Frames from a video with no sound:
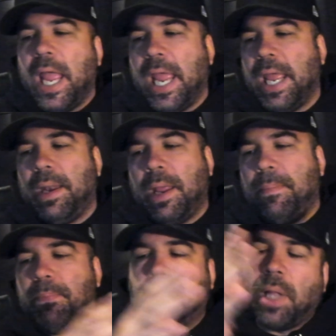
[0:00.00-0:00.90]

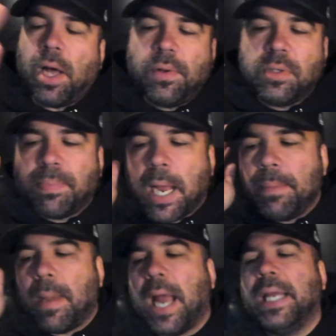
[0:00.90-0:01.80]
It blows my
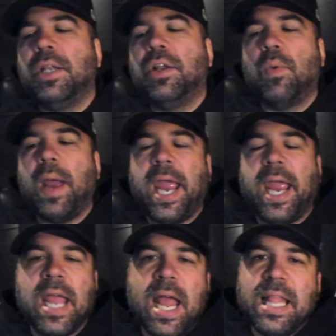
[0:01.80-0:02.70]
mind away
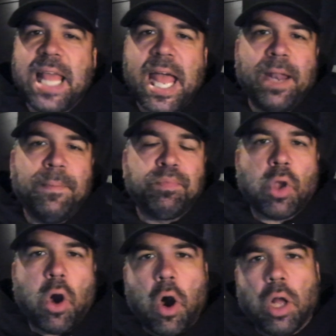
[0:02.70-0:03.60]
that
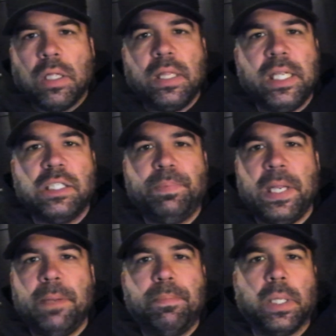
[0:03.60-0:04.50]
all of these
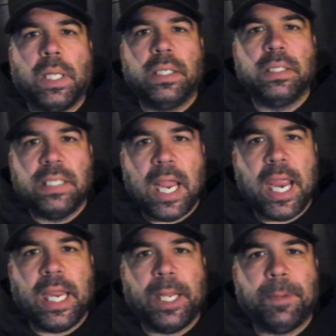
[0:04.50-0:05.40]
people are
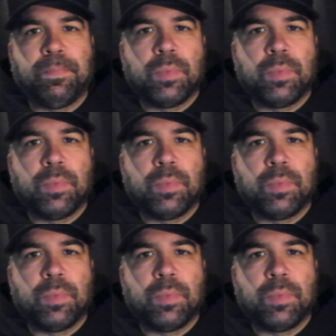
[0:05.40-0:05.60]
saying,